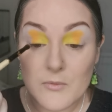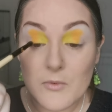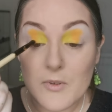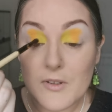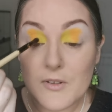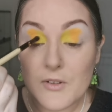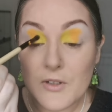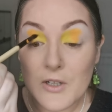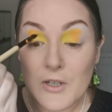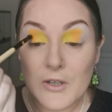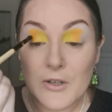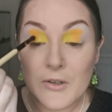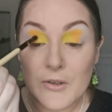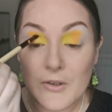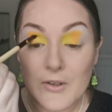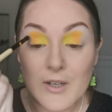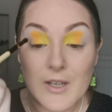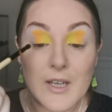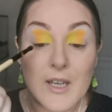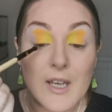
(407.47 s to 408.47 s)
with
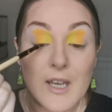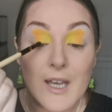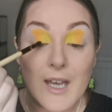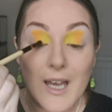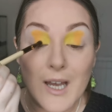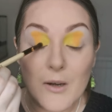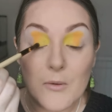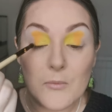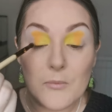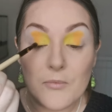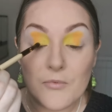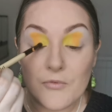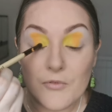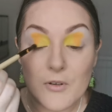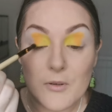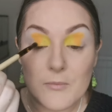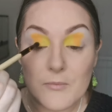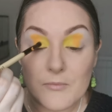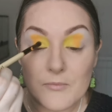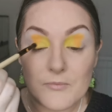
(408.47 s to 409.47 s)
no help
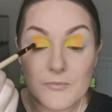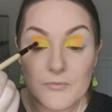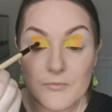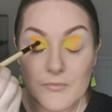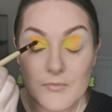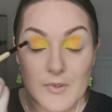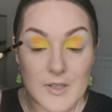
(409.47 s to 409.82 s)
from